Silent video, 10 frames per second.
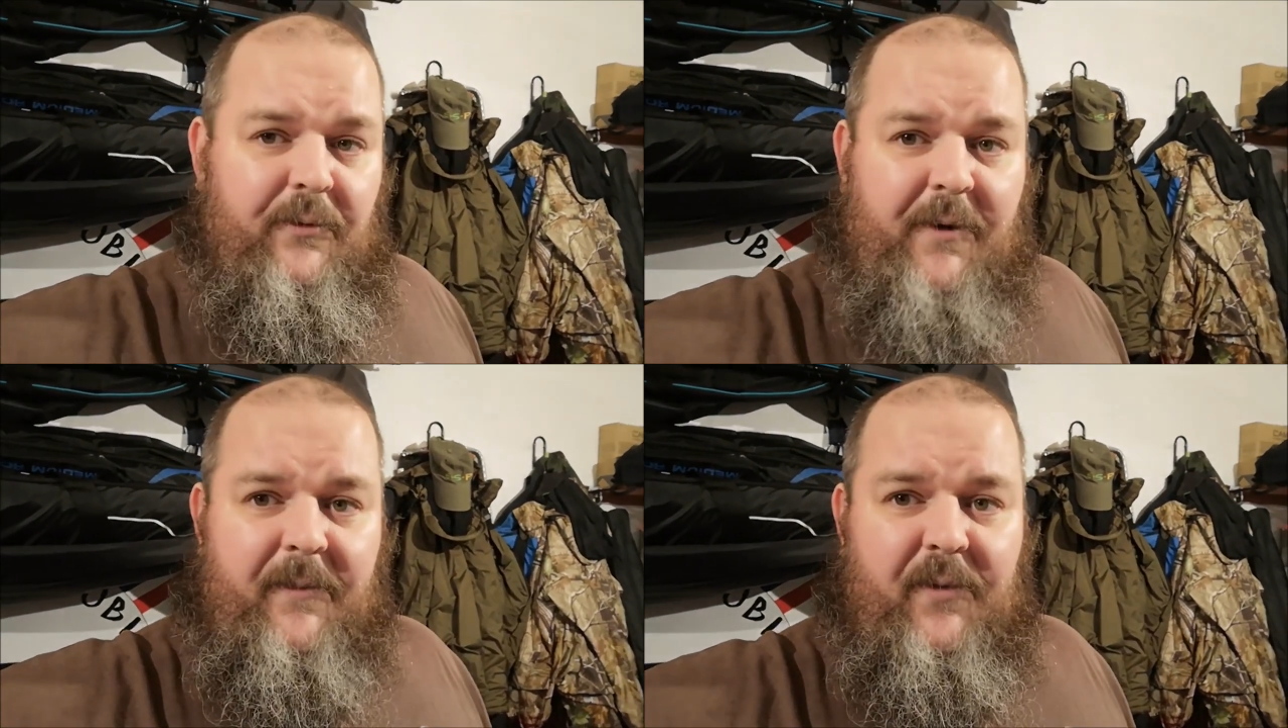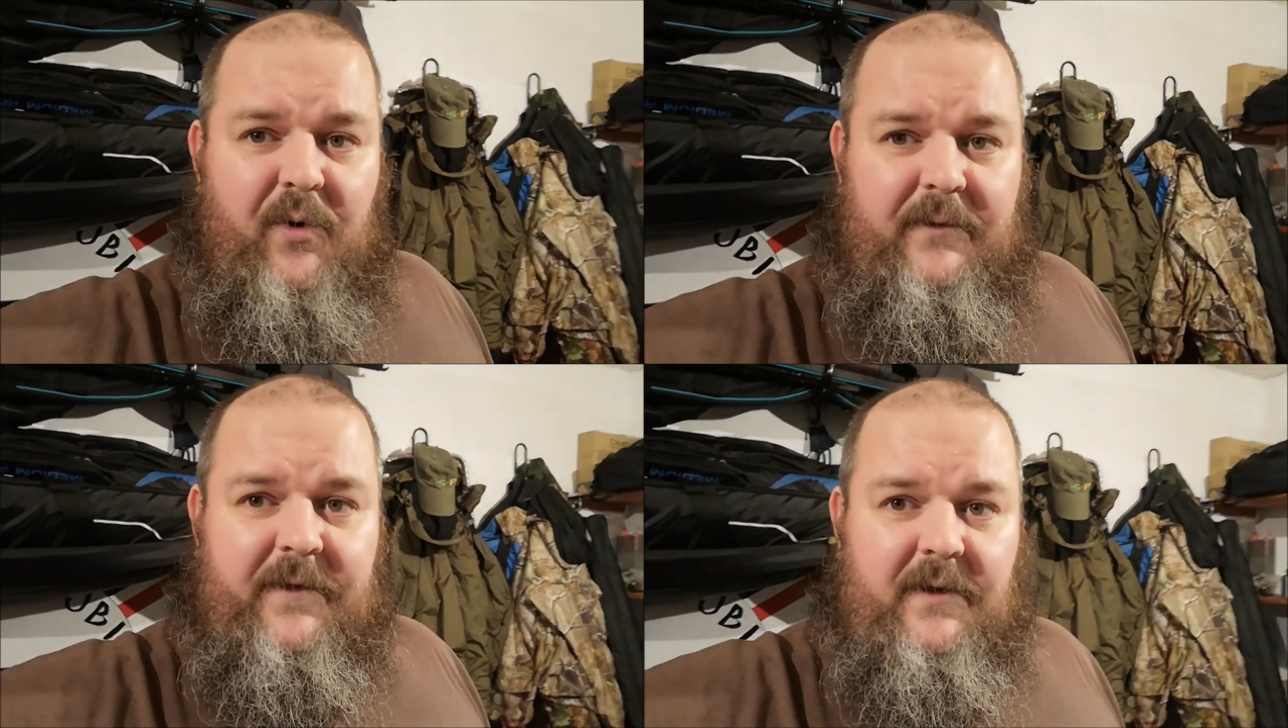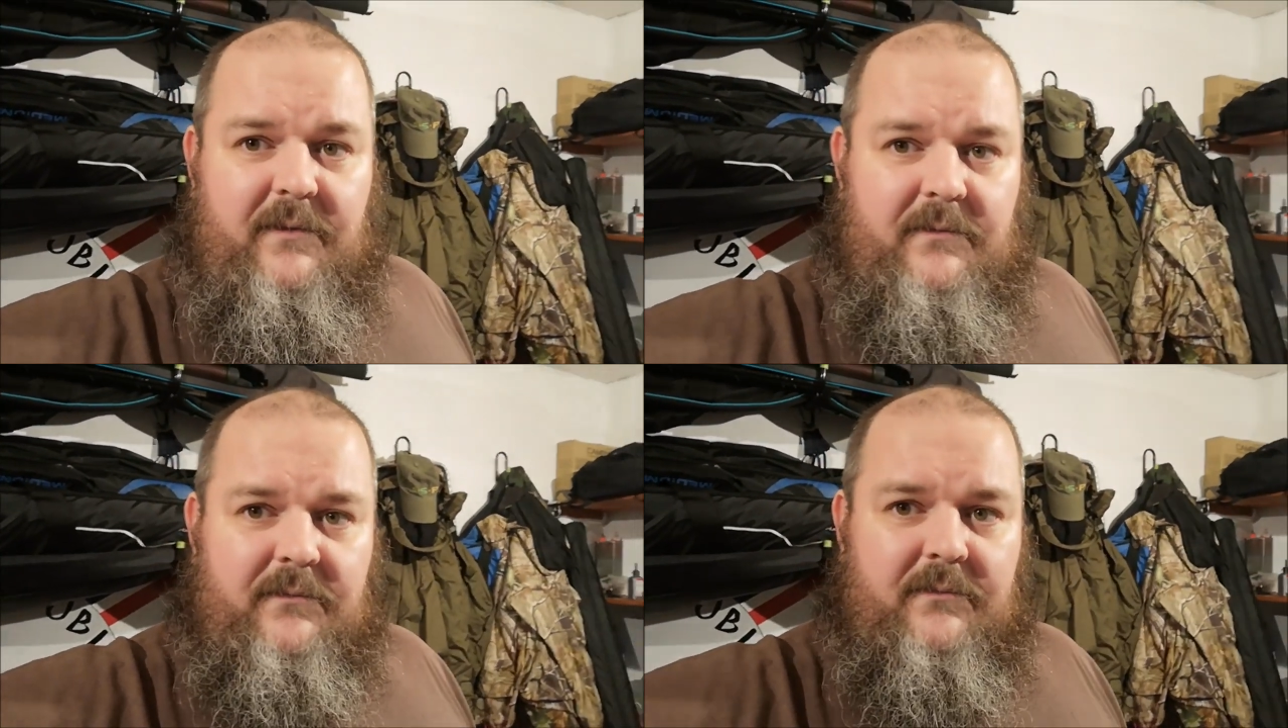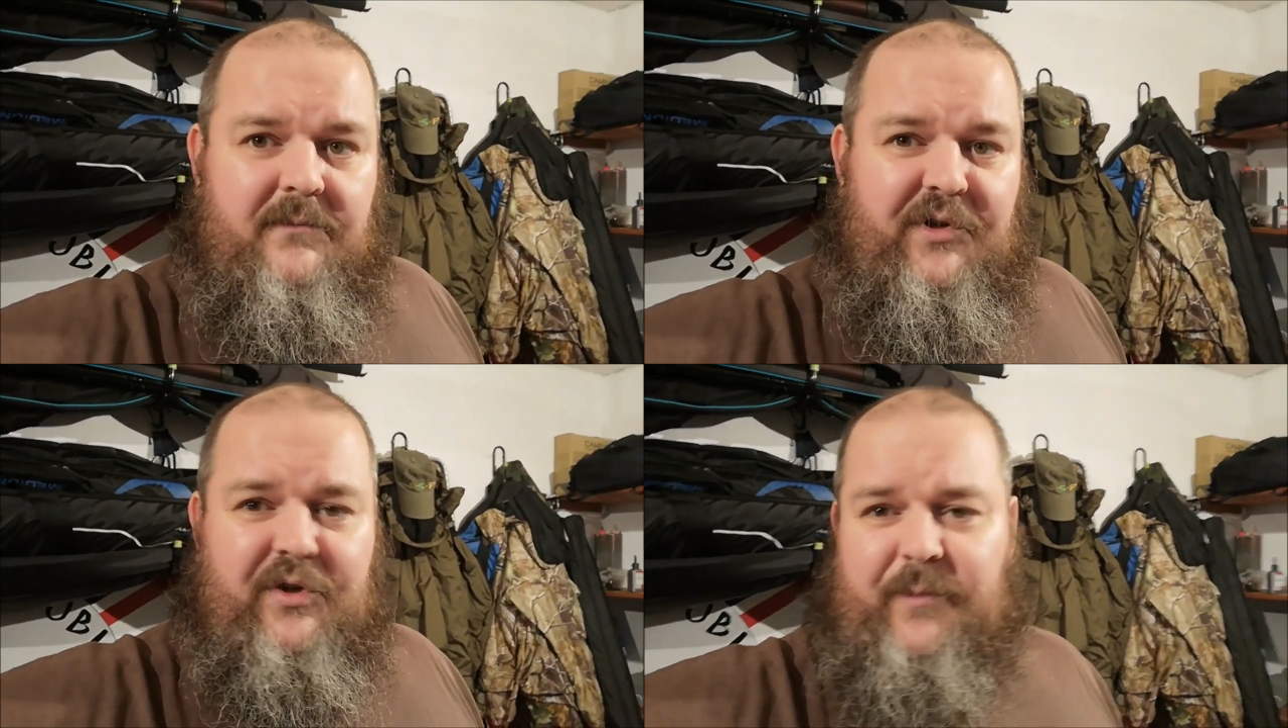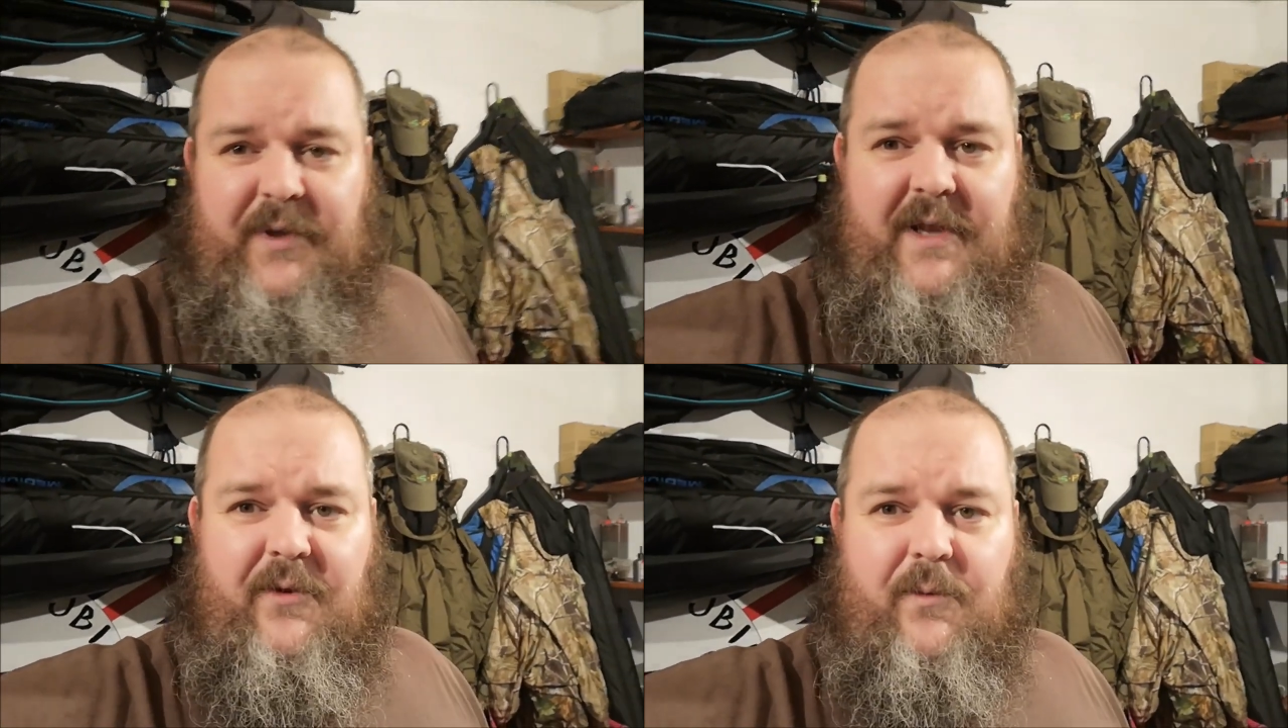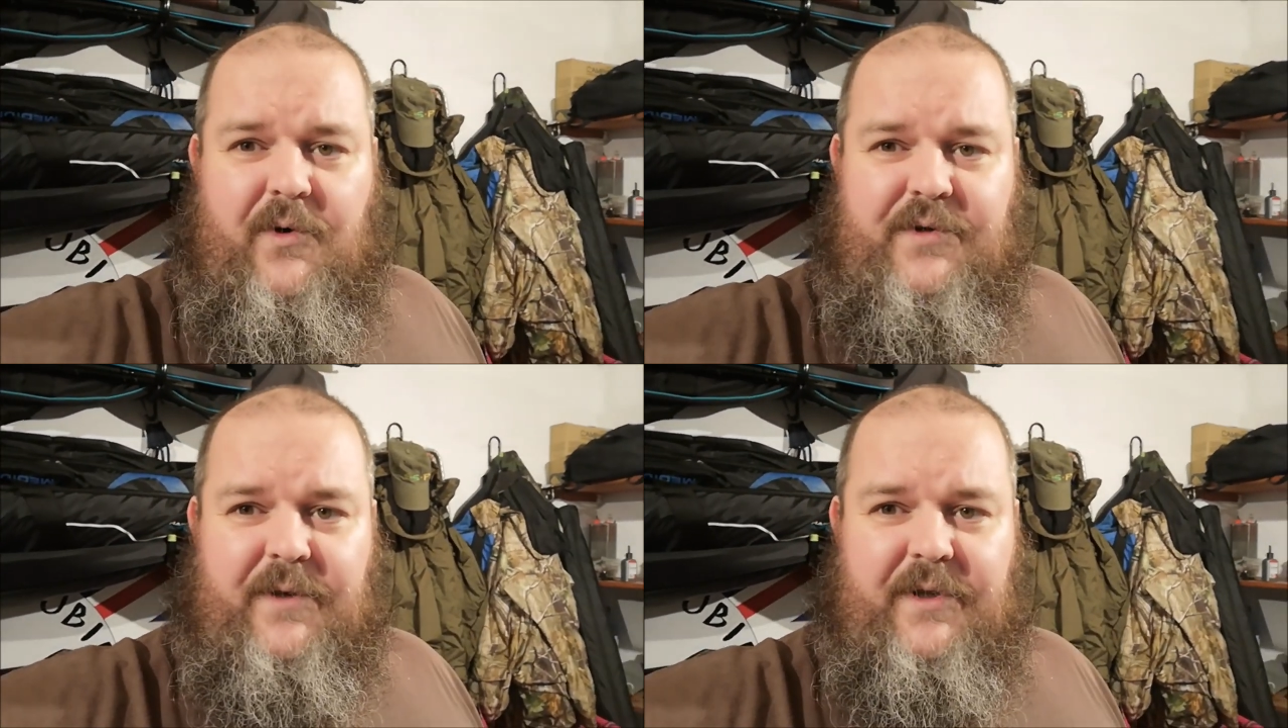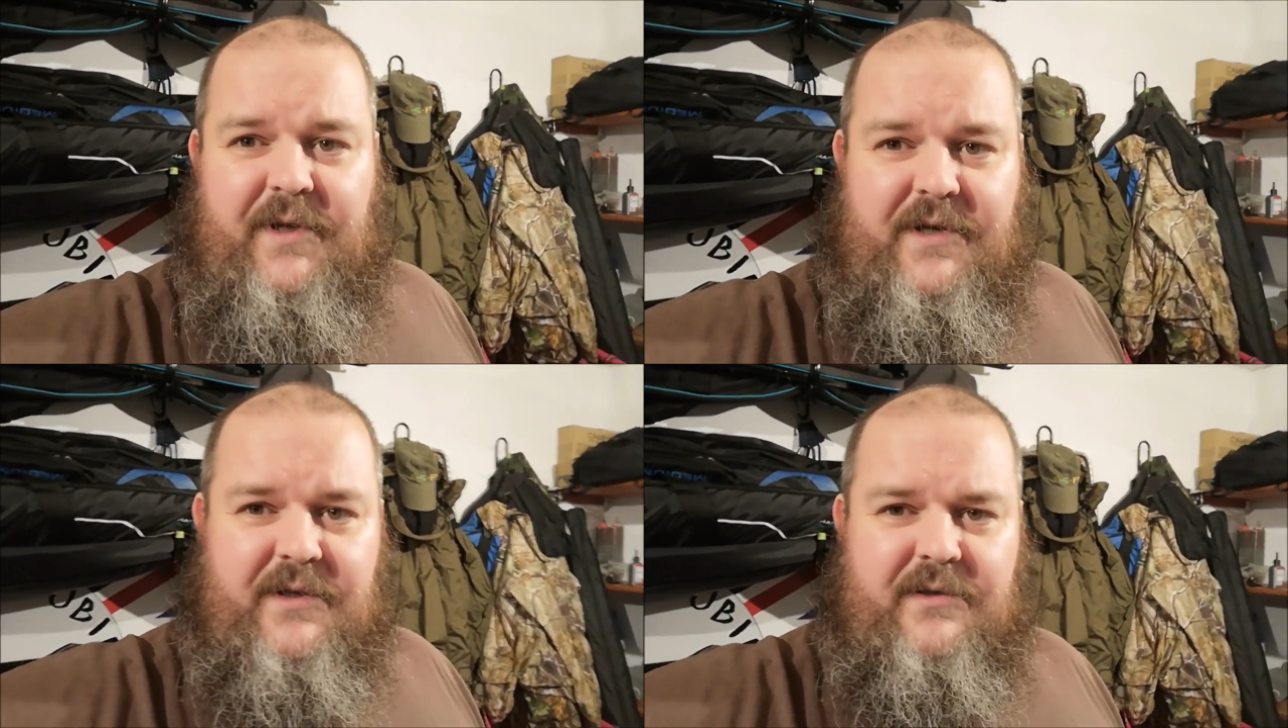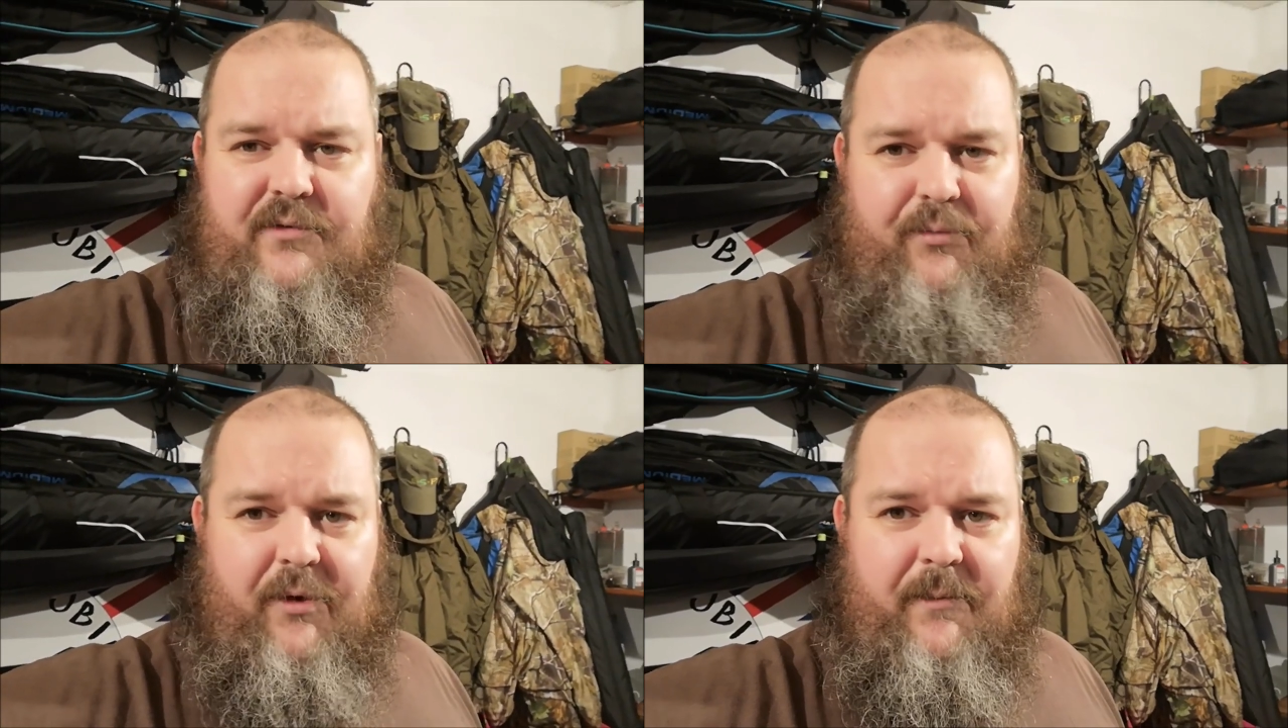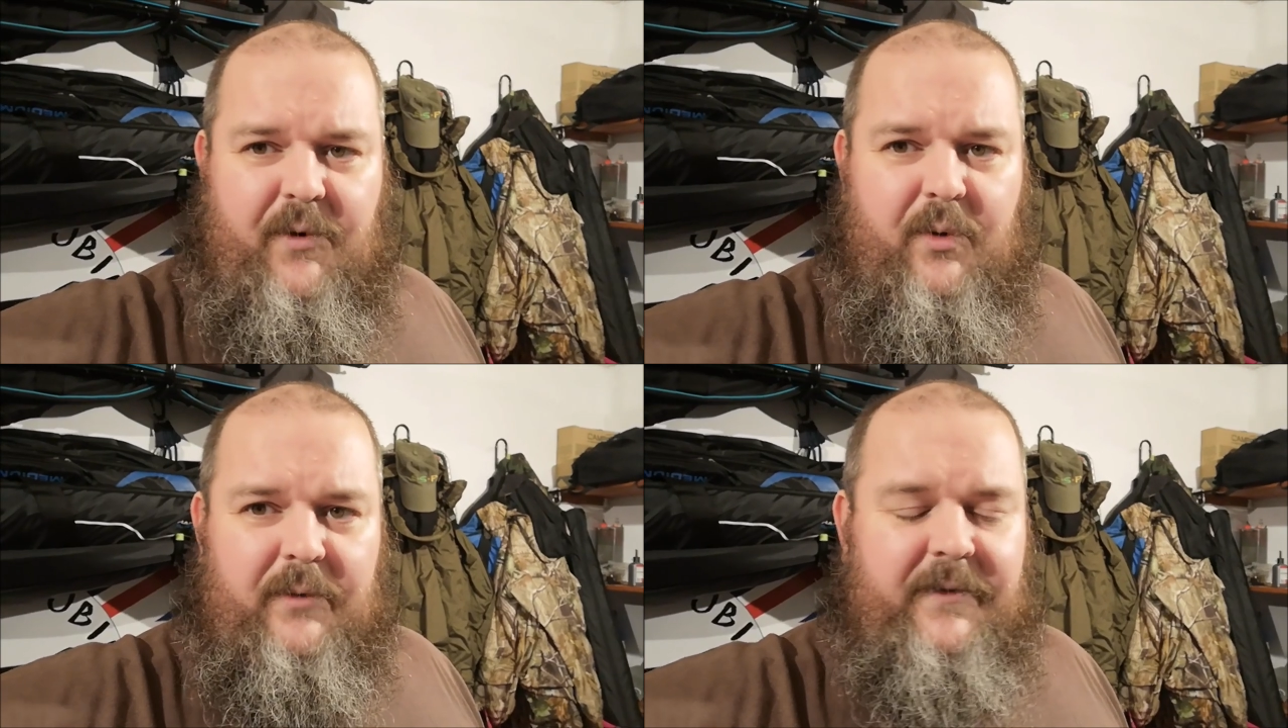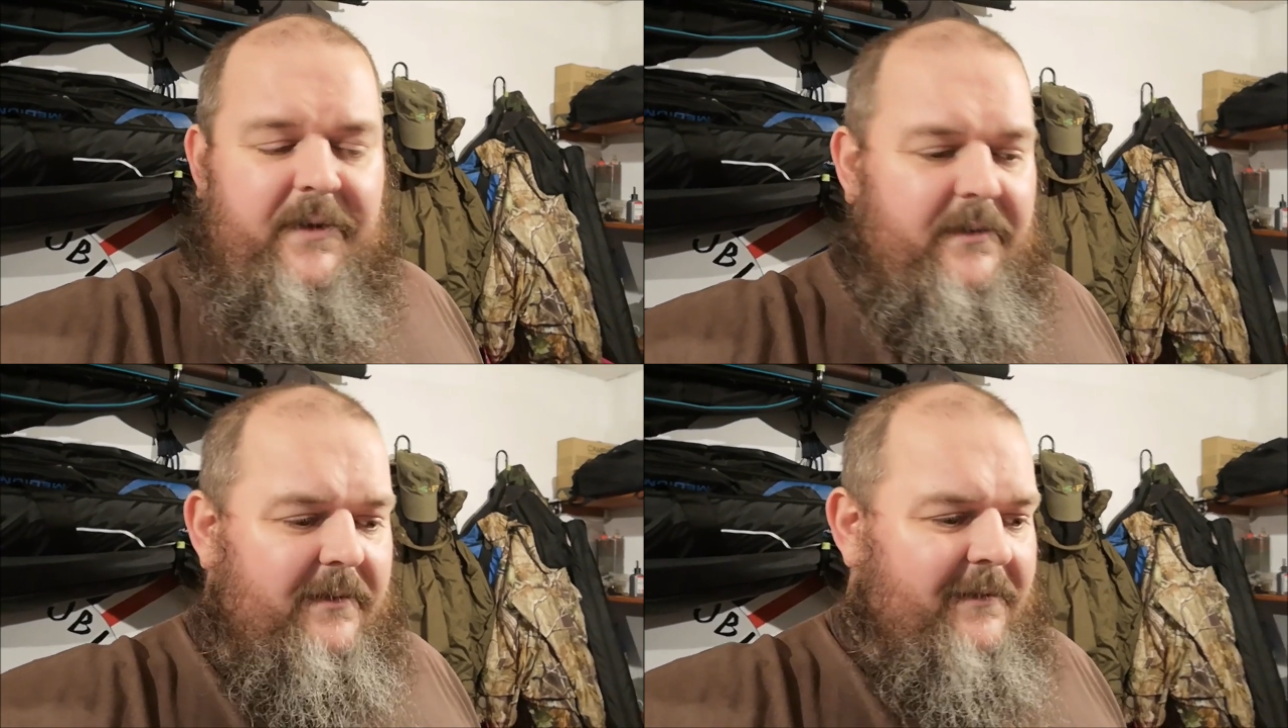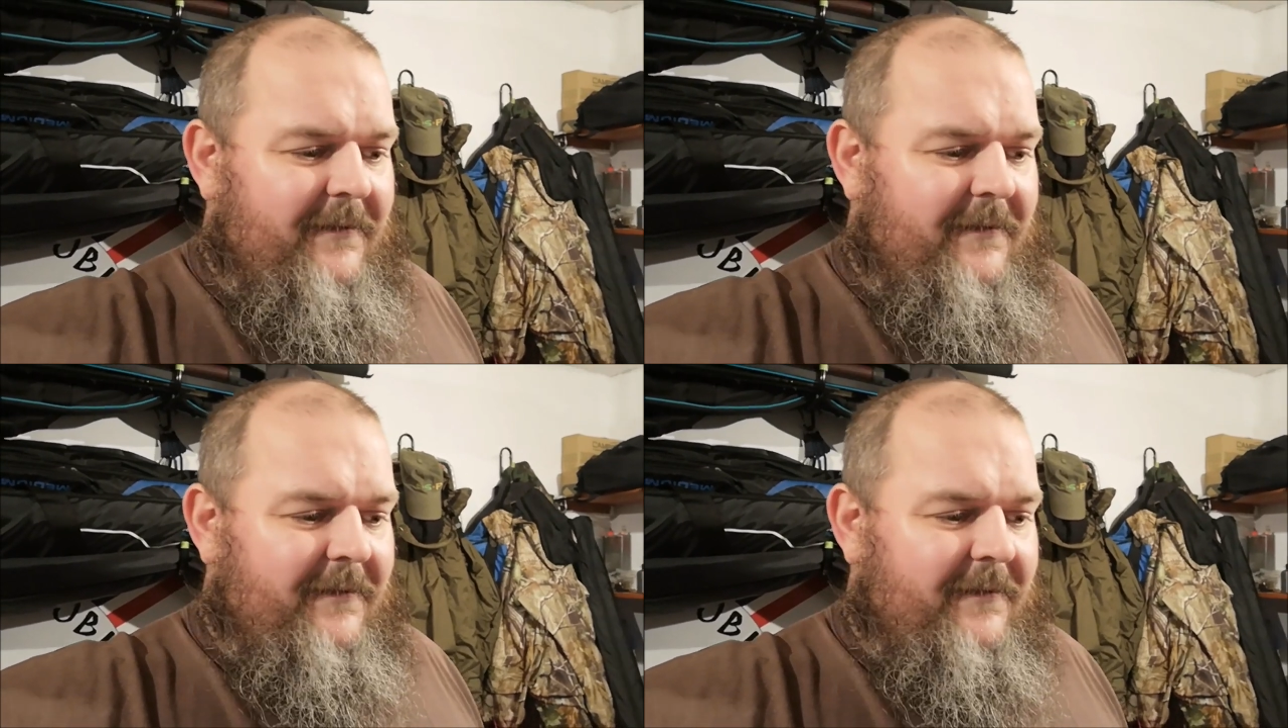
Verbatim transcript: No problem with cold feet. Used to play in the worst conditions, no problem with cold feet.